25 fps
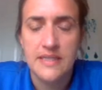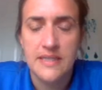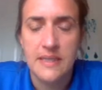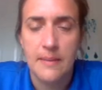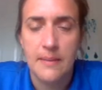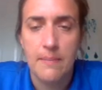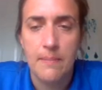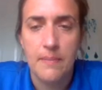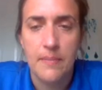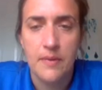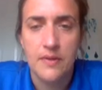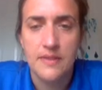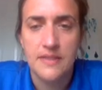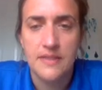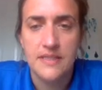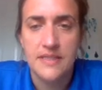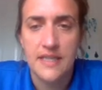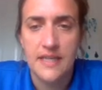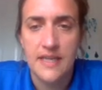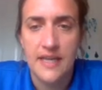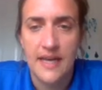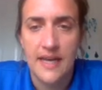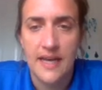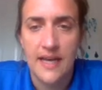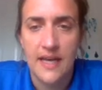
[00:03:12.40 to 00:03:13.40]
symbols
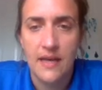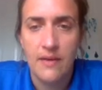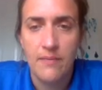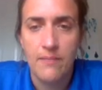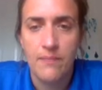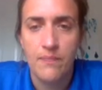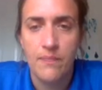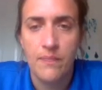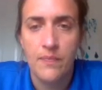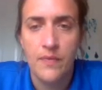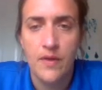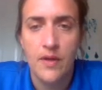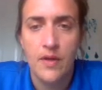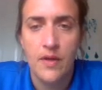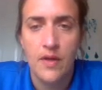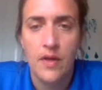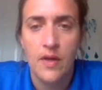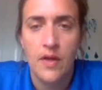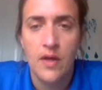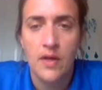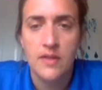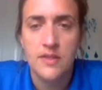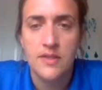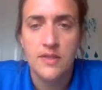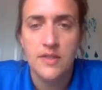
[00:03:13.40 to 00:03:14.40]
today.
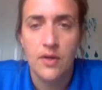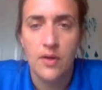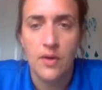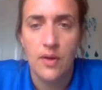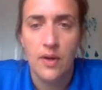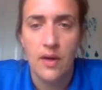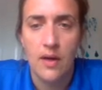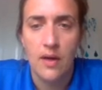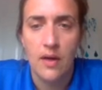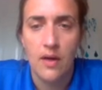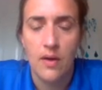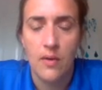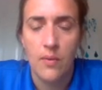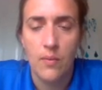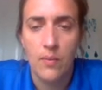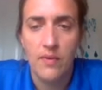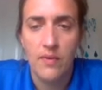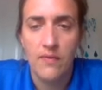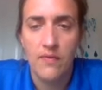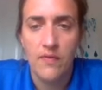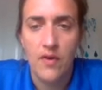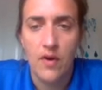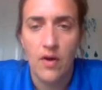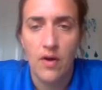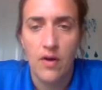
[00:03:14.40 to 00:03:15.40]
So
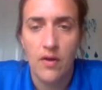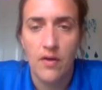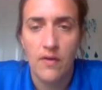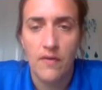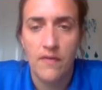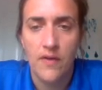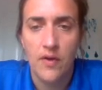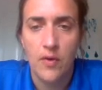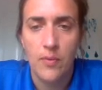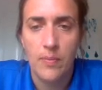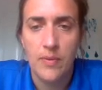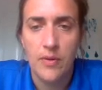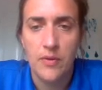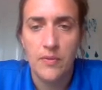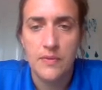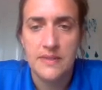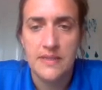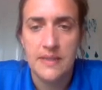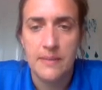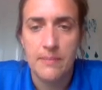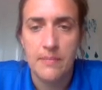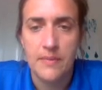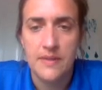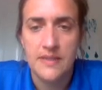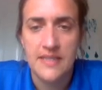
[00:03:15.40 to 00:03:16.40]
we've got a few blue
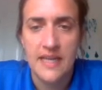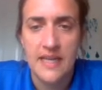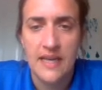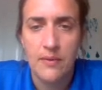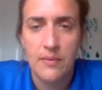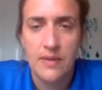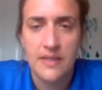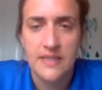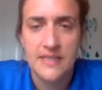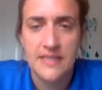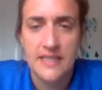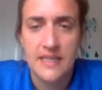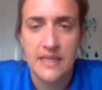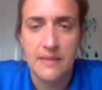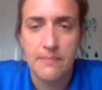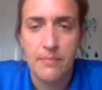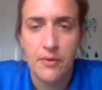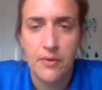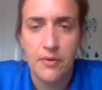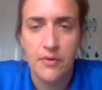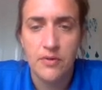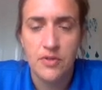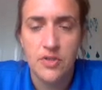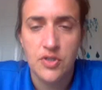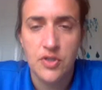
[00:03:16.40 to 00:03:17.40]
symbols here. We can see
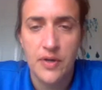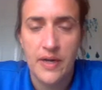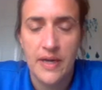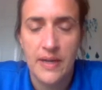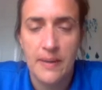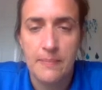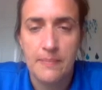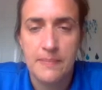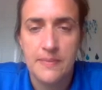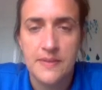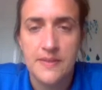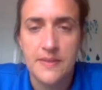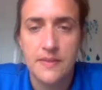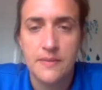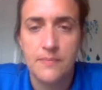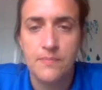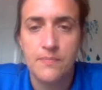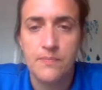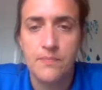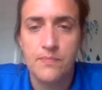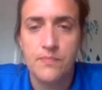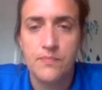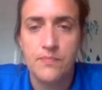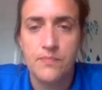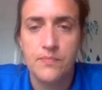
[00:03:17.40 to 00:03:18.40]
boat trips,
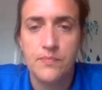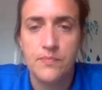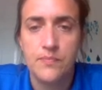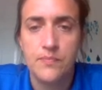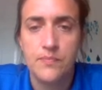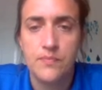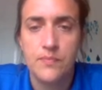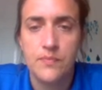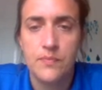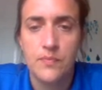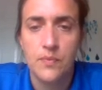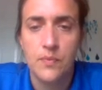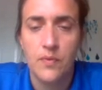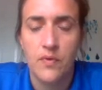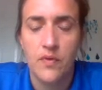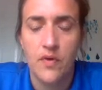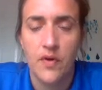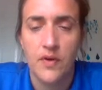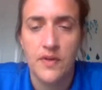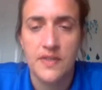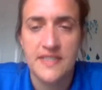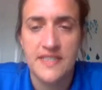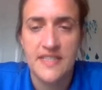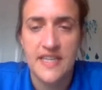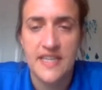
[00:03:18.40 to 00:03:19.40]
we've got
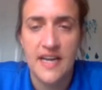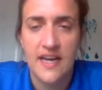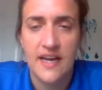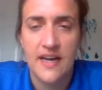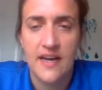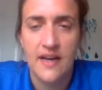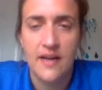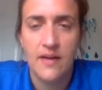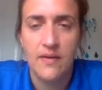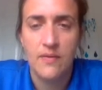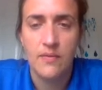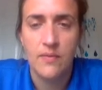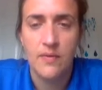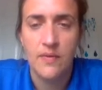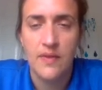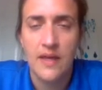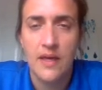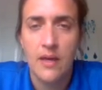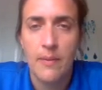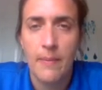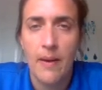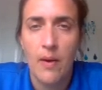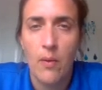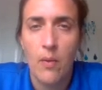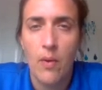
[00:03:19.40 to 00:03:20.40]
a star,
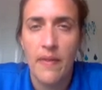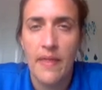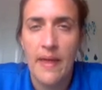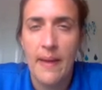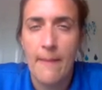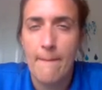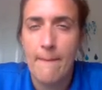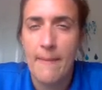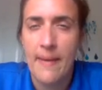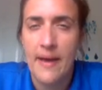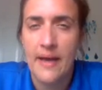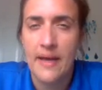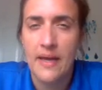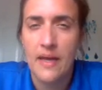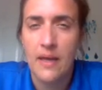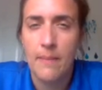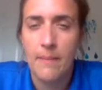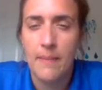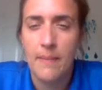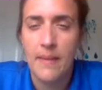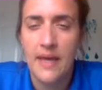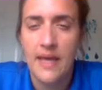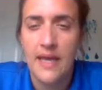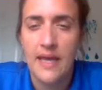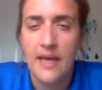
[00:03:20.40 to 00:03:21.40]
think about what that might
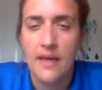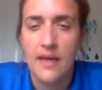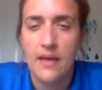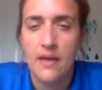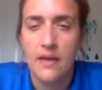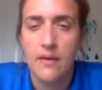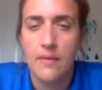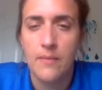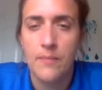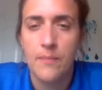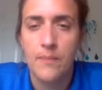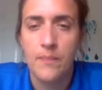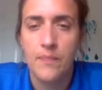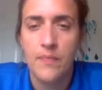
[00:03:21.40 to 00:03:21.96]
mean.